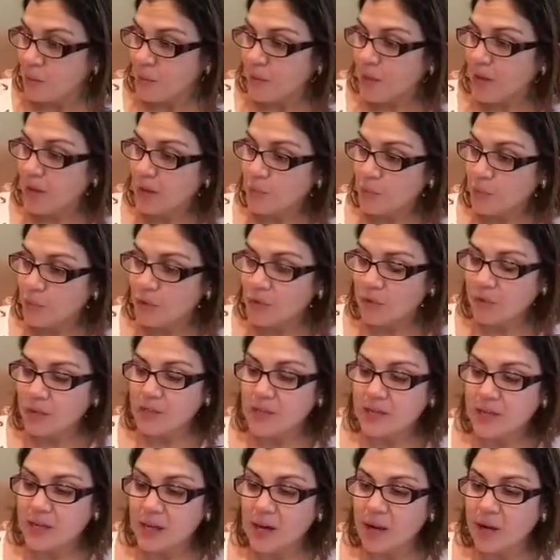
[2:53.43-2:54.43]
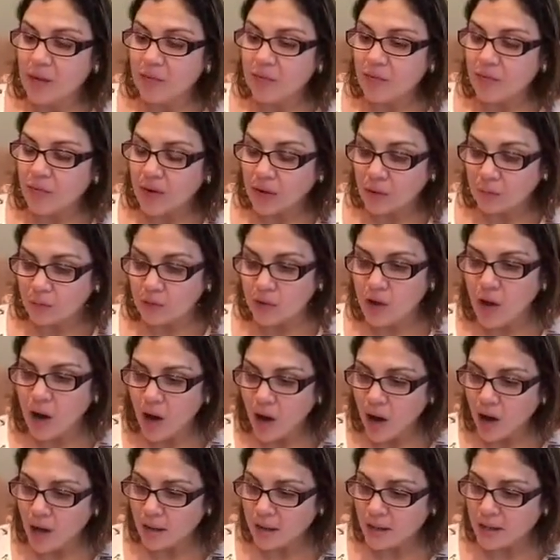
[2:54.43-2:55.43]
Okay, we're gonna see how
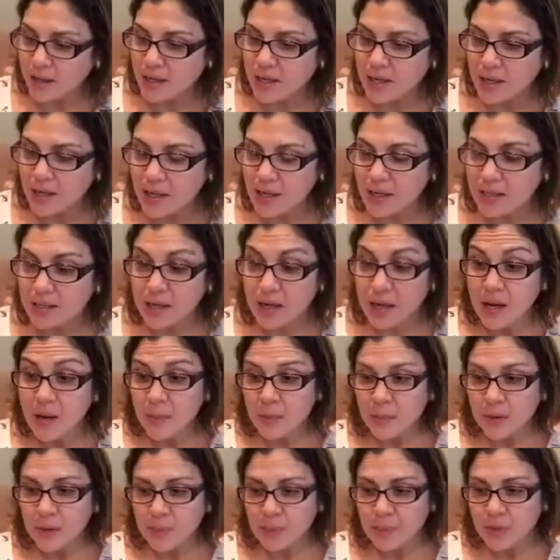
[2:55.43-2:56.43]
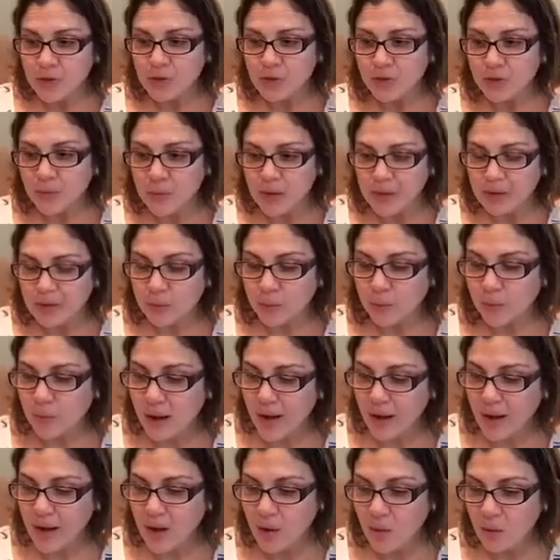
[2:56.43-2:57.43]
tall it is. Maybe measure the
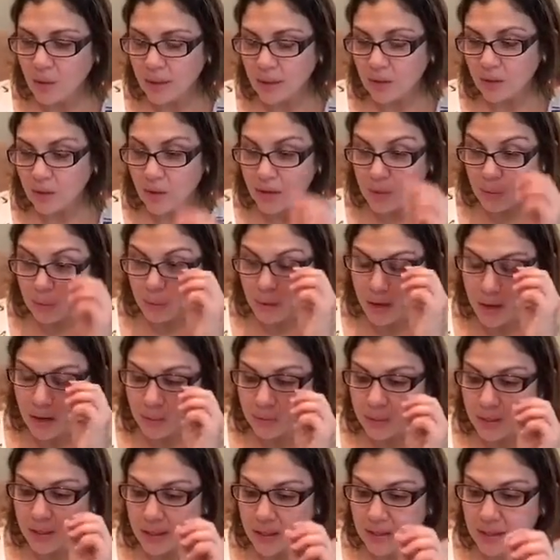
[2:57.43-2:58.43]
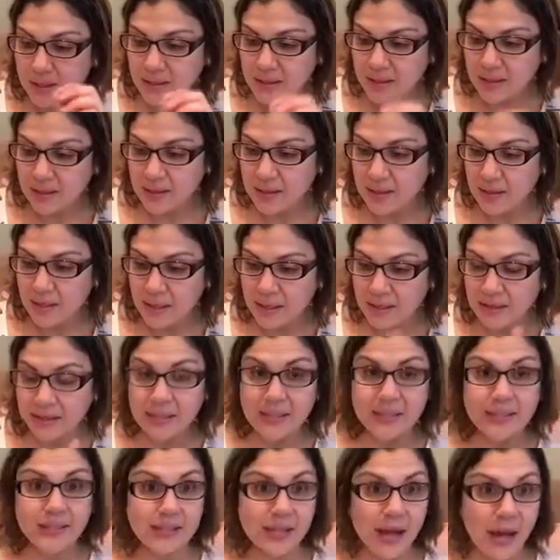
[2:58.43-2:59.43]
round, how round it is, and
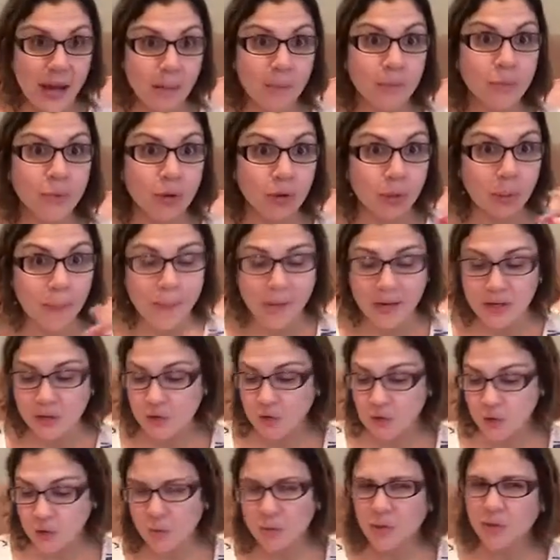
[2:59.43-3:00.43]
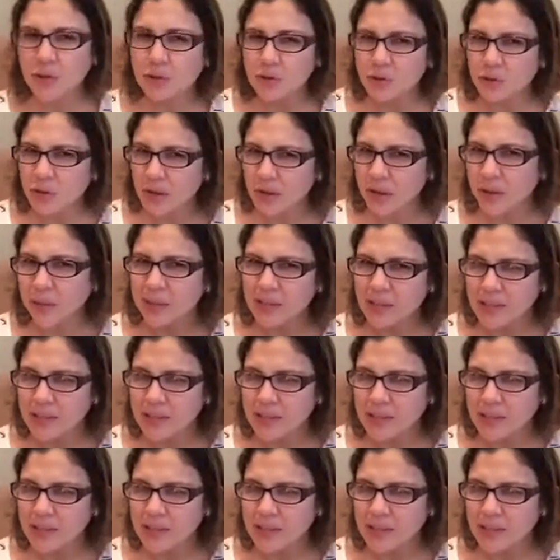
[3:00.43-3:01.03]
the stem. We're gonna measure. We're gonna try.